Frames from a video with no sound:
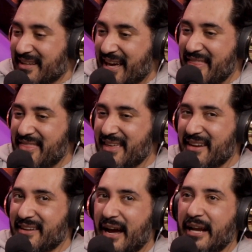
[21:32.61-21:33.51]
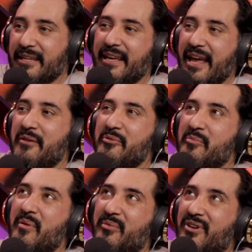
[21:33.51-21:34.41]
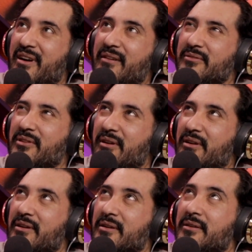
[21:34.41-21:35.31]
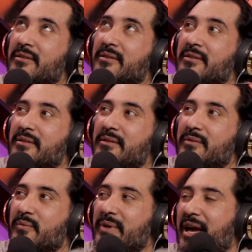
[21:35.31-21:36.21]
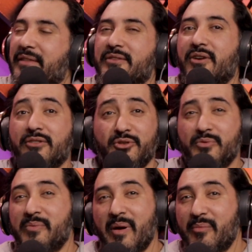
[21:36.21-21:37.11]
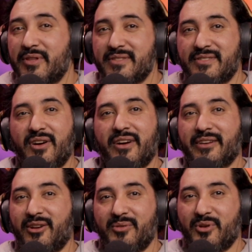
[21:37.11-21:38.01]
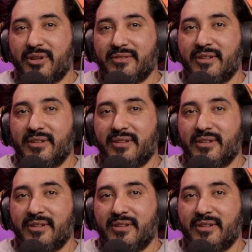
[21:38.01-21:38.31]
And then I can't remember how long we had the dog. Do you remember this dog at all, Mark?